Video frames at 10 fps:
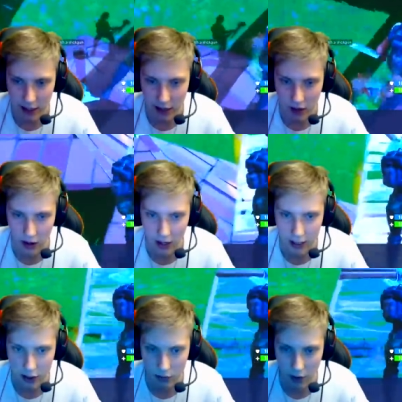
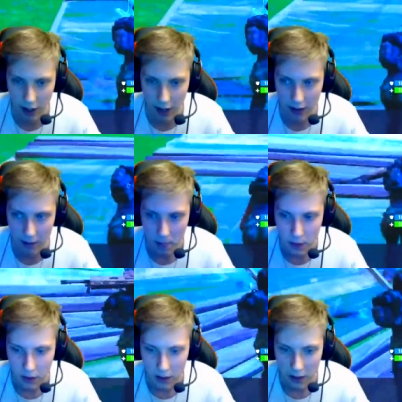annihilation right there.
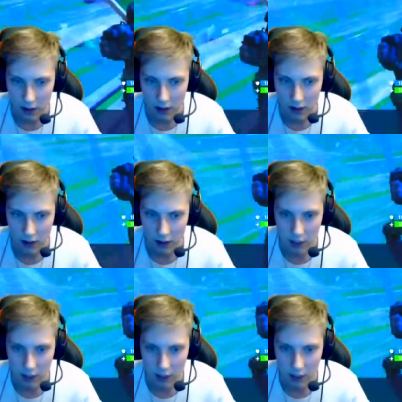The